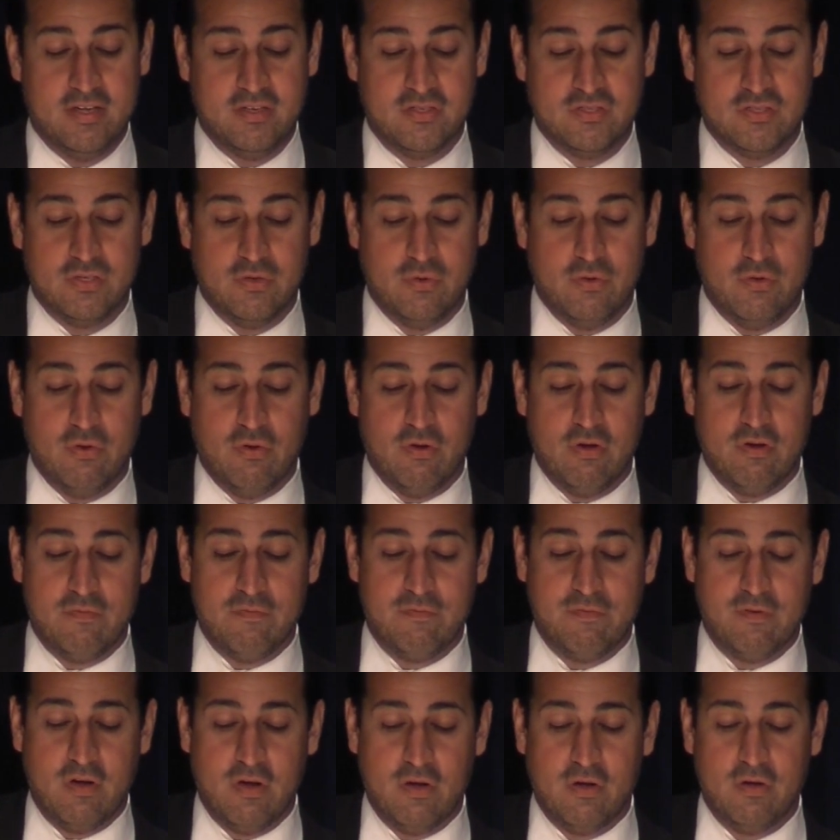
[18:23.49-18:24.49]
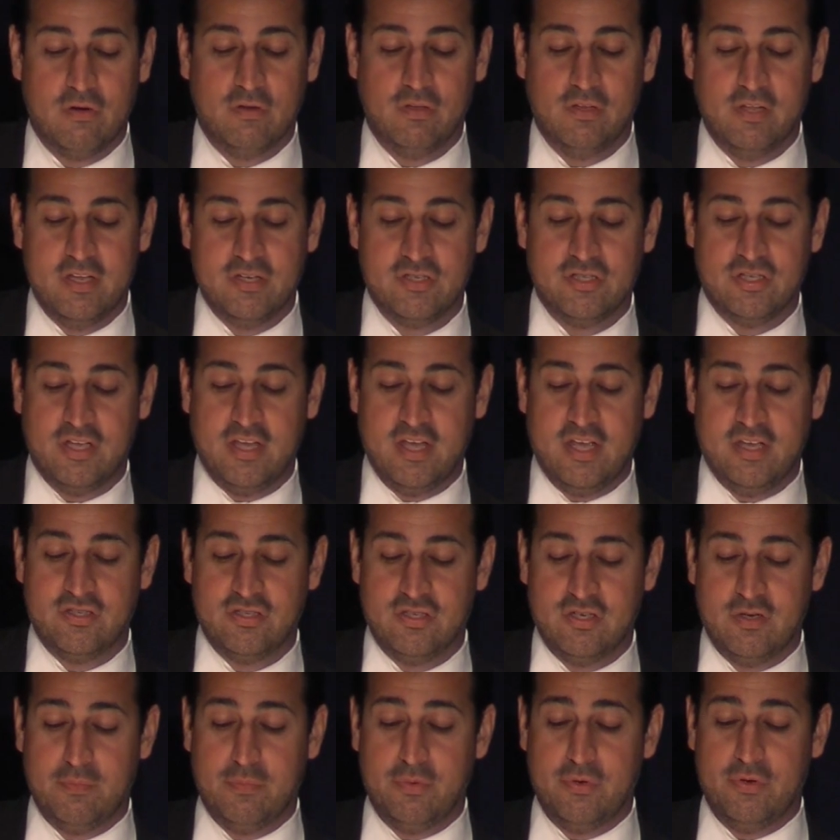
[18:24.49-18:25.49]
And so, in order for our early
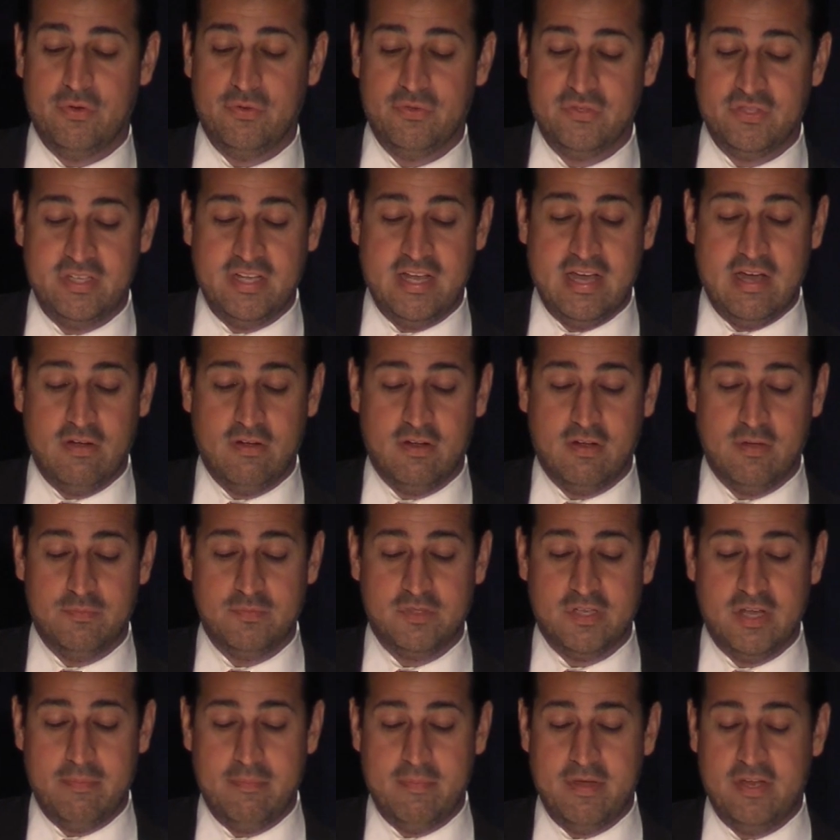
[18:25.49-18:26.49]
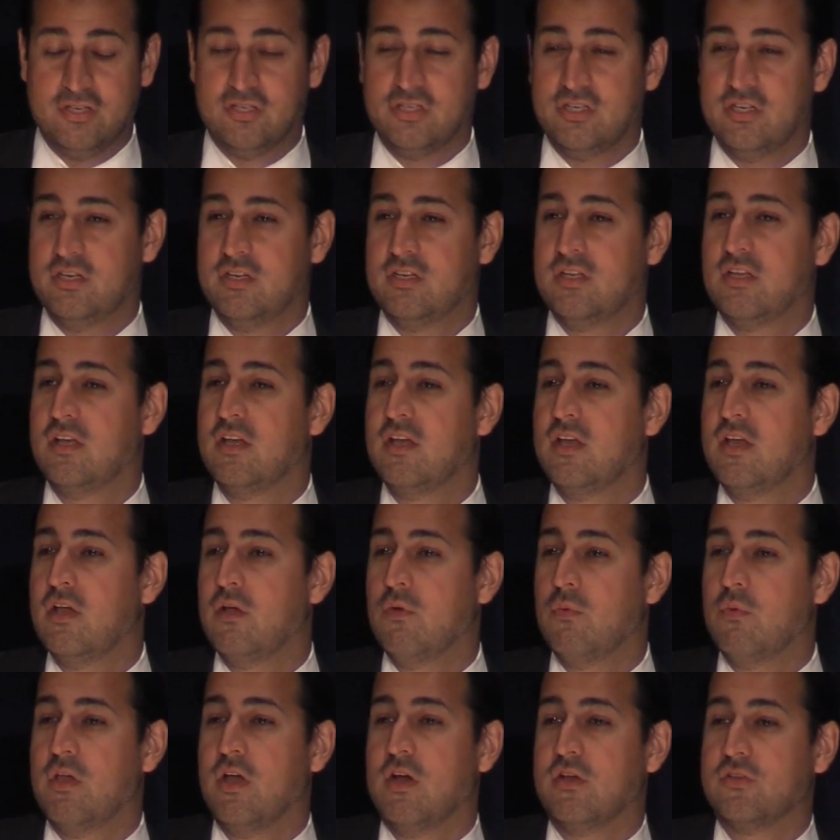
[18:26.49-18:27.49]
education to produce the outcomes I mentioned,
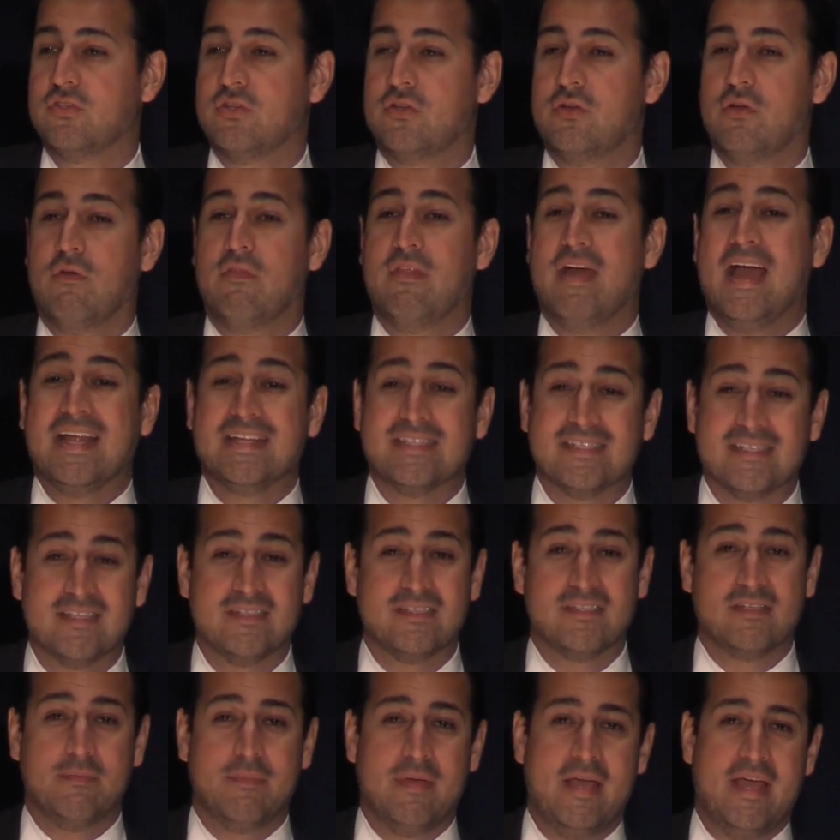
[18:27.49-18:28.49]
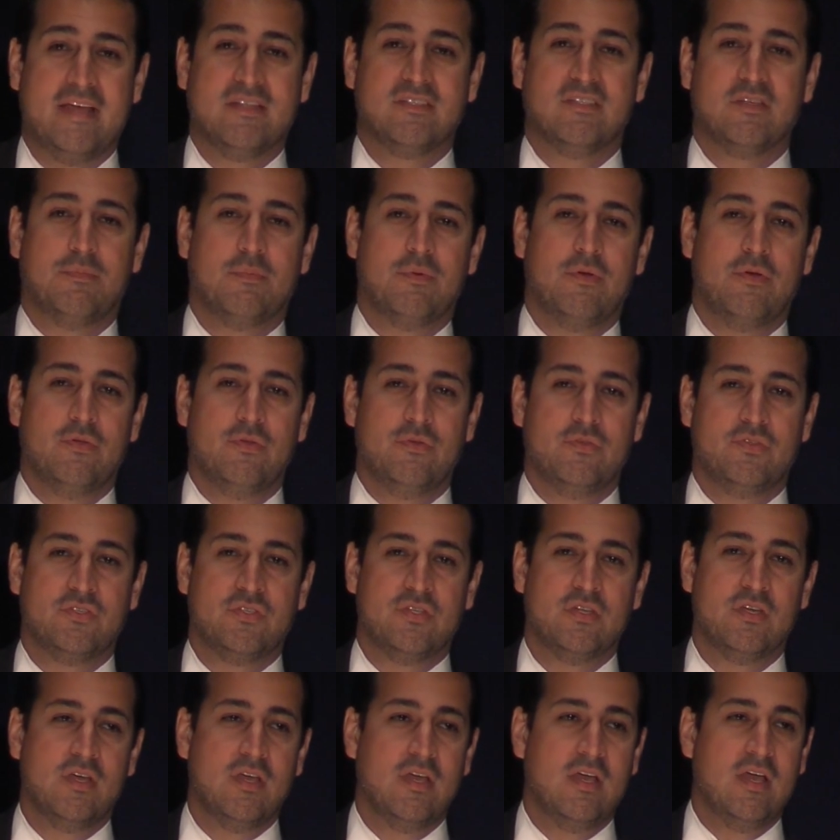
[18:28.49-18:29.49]
we also know that system has to
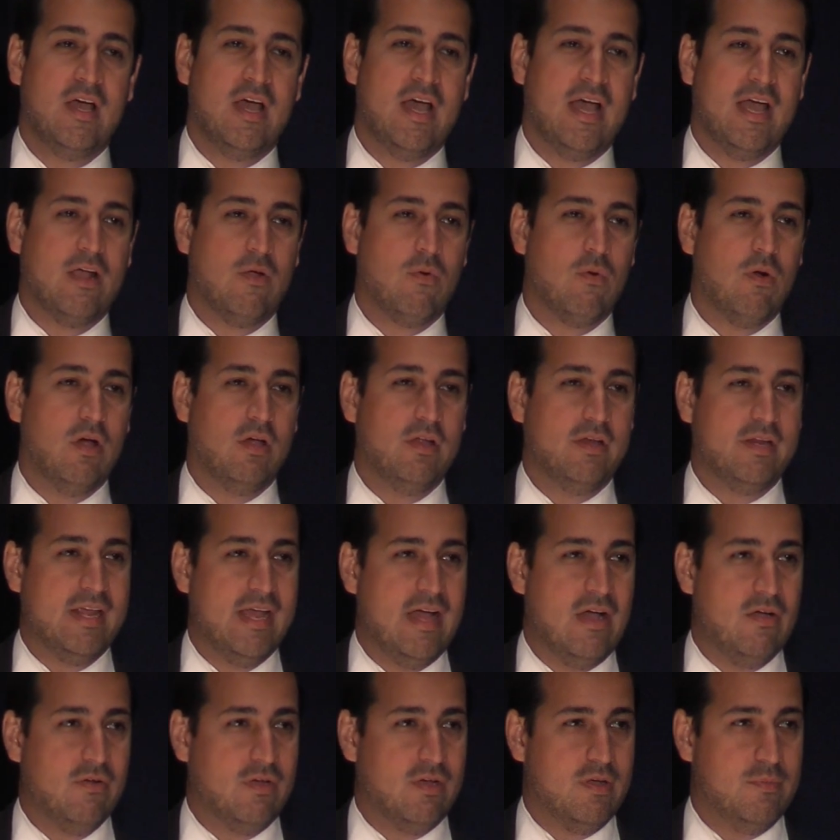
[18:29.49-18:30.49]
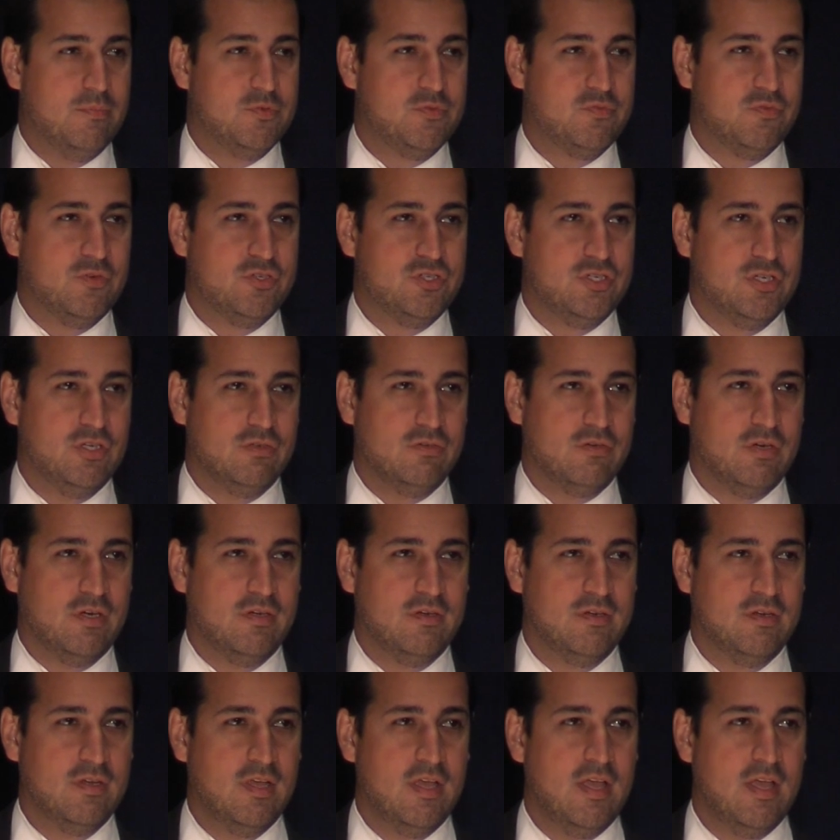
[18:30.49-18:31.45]
produce high quality outcomes for children.